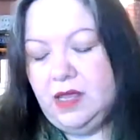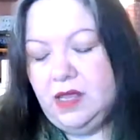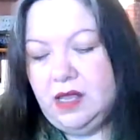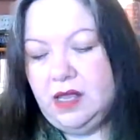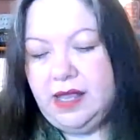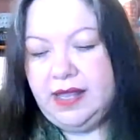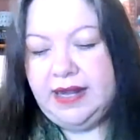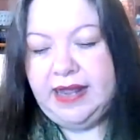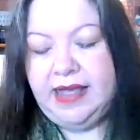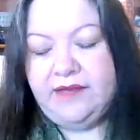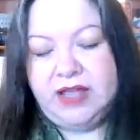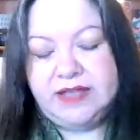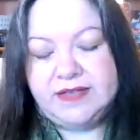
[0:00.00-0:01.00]
And I have
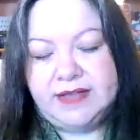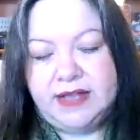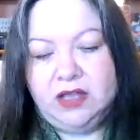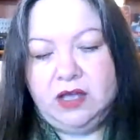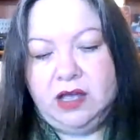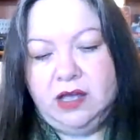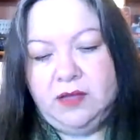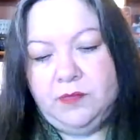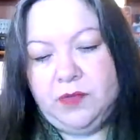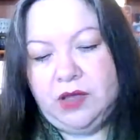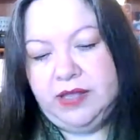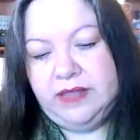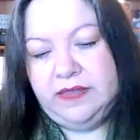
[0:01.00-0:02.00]
an essay
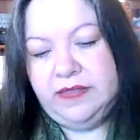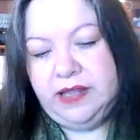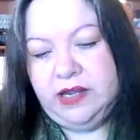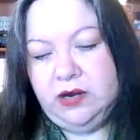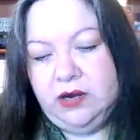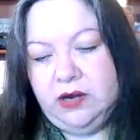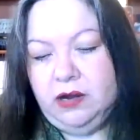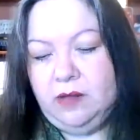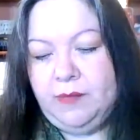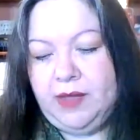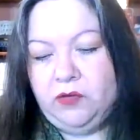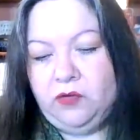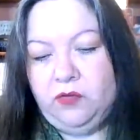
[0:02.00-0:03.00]
in here
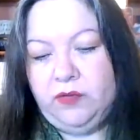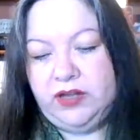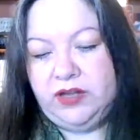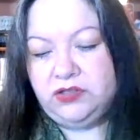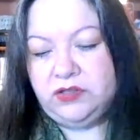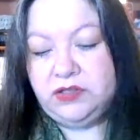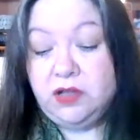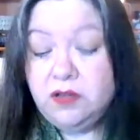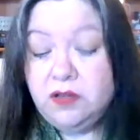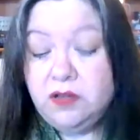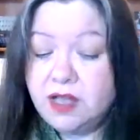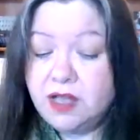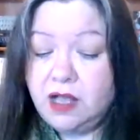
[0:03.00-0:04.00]
about Rachel
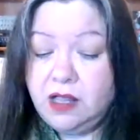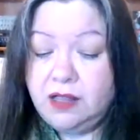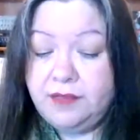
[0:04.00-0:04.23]
Dolezal.